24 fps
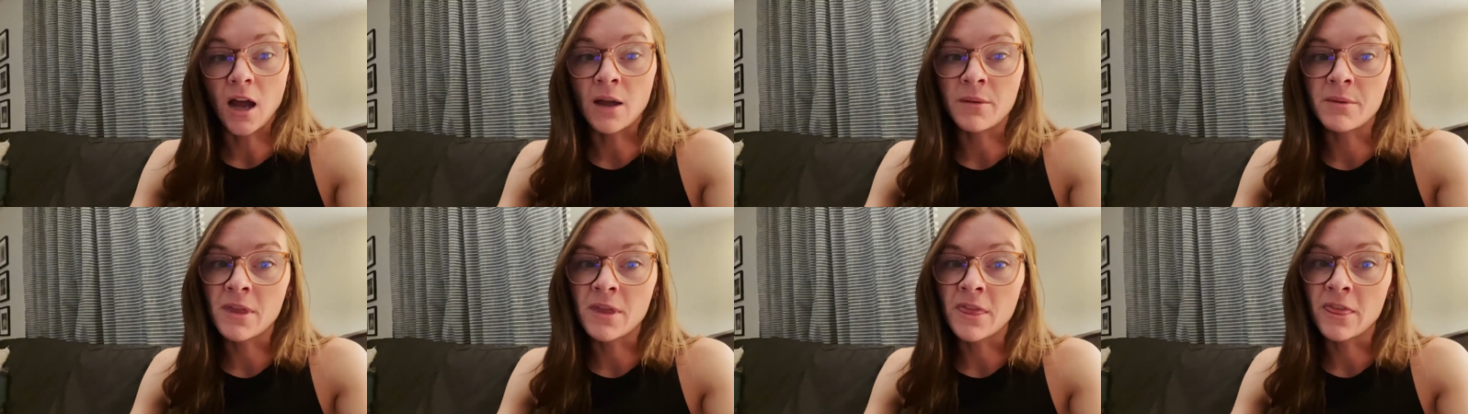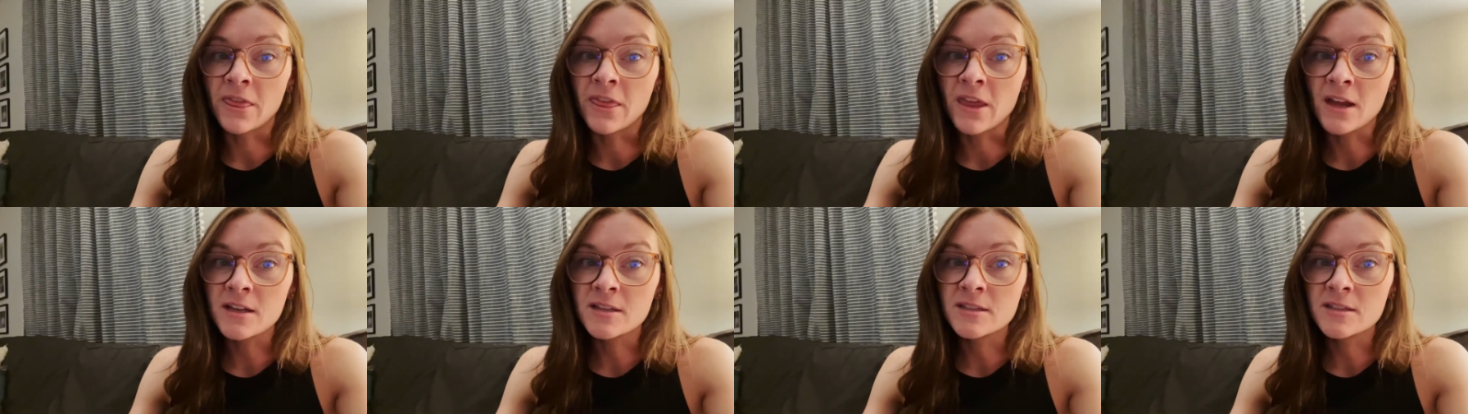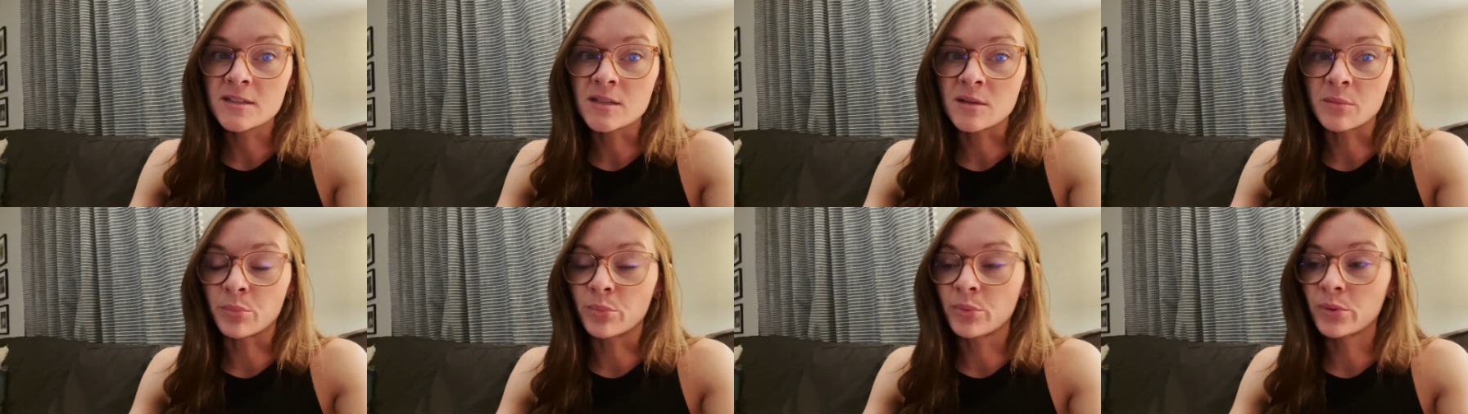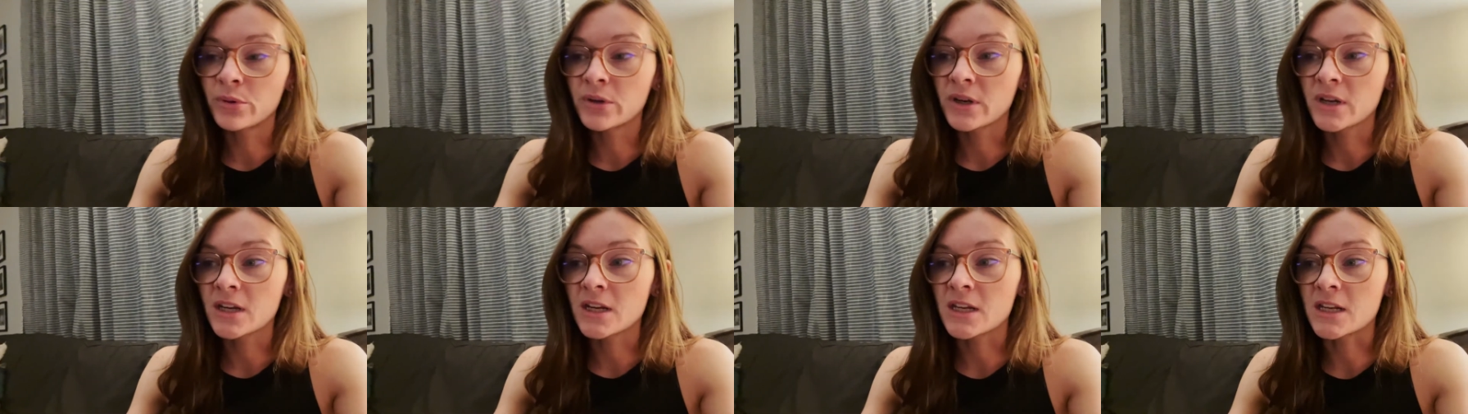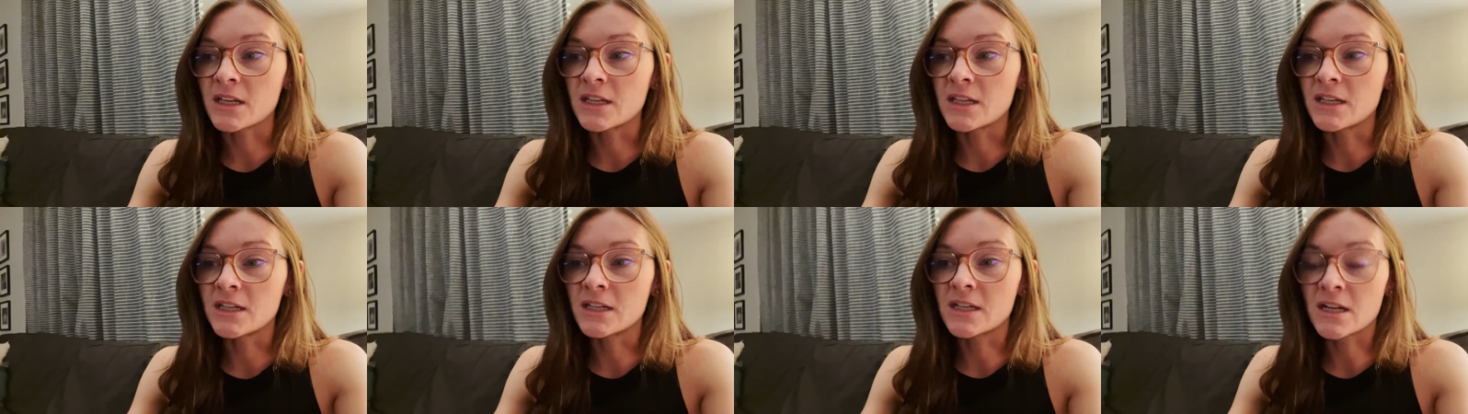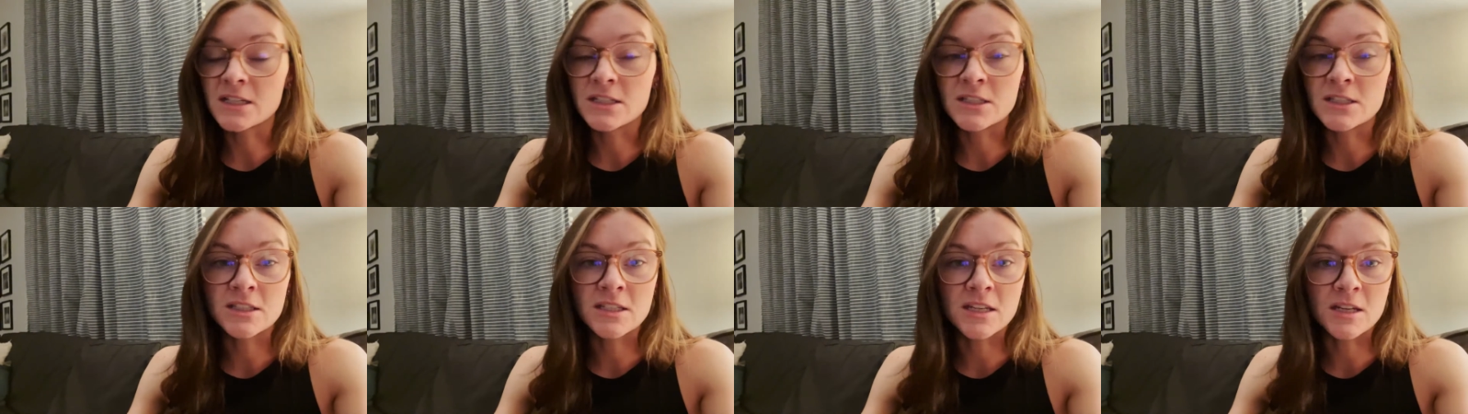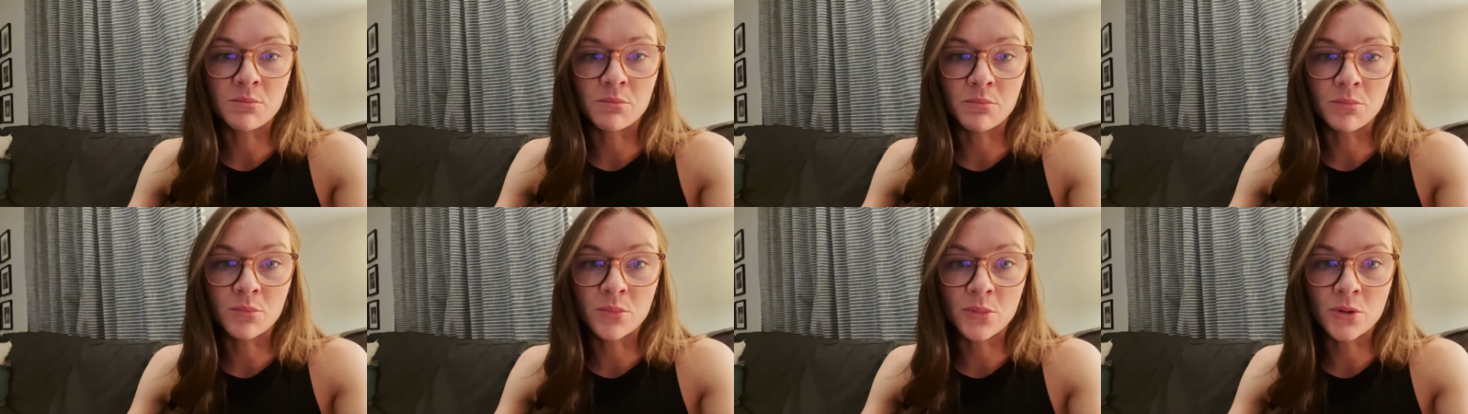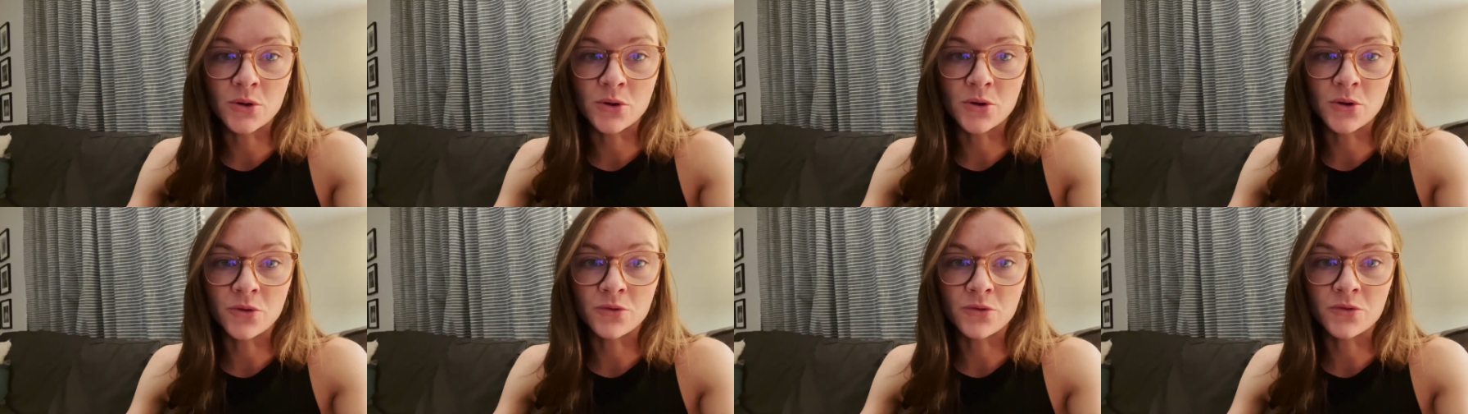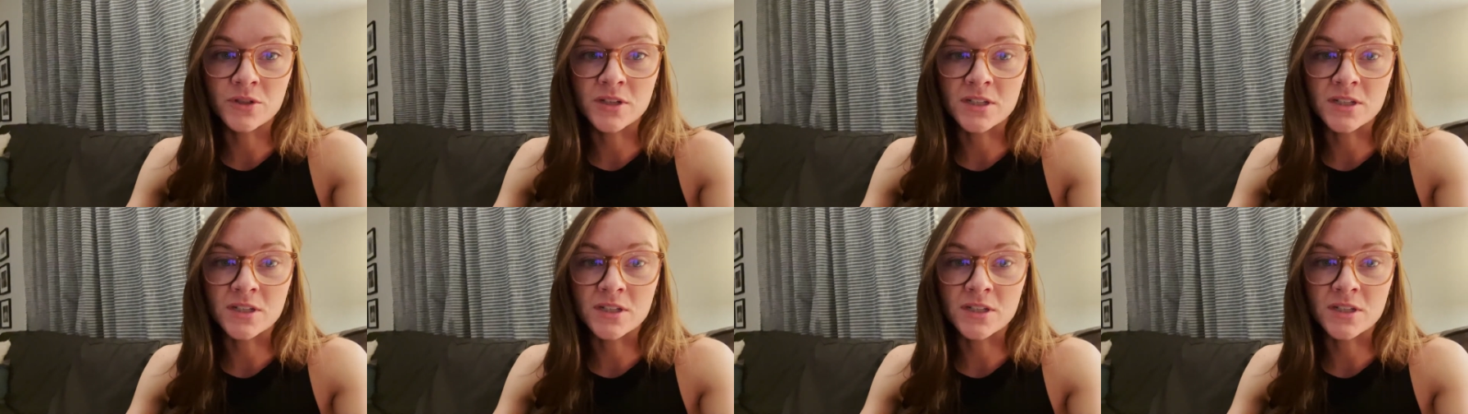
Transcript: I mean, that's a pretty gutsy move